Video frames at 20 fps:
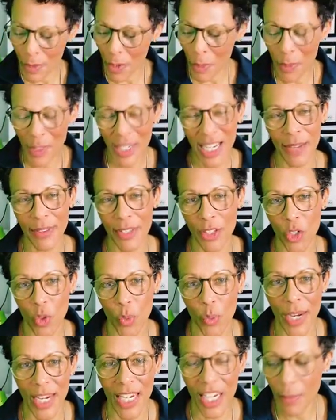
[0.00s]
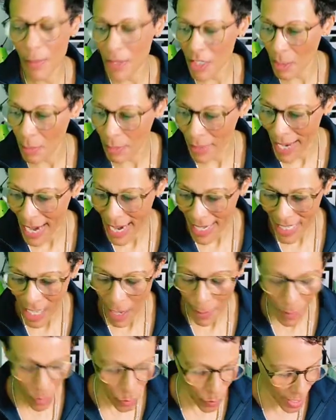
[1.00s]
Double click the screen, give me some likes,
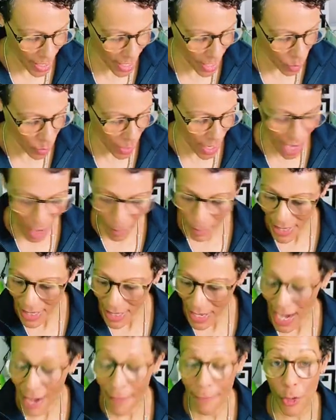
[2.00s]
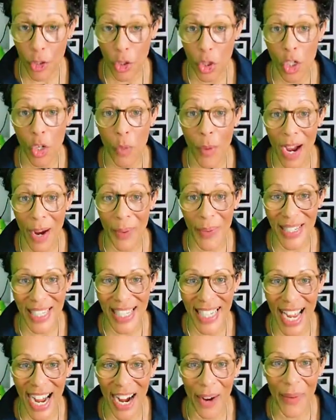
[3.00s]
that'd be really great. I've been live for 2
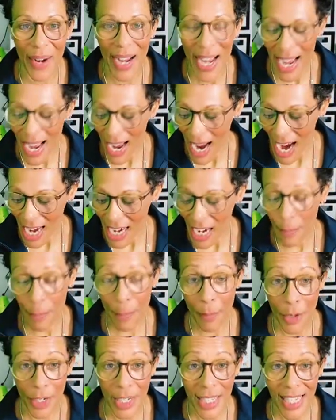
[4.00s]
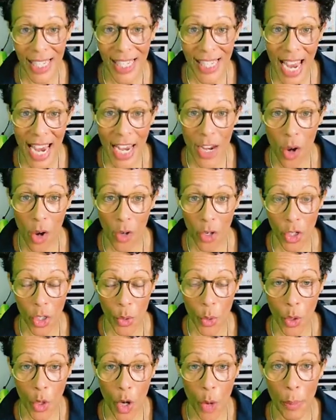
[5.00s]
hours now and I'm going to stay on and
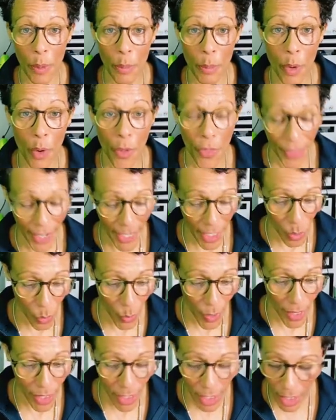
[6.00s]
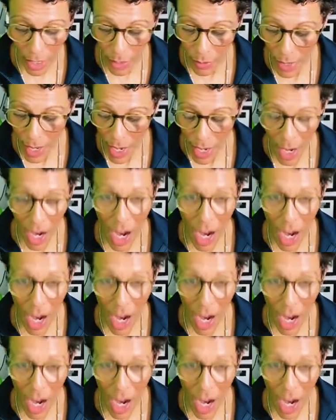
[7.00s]
do a couple more things with you.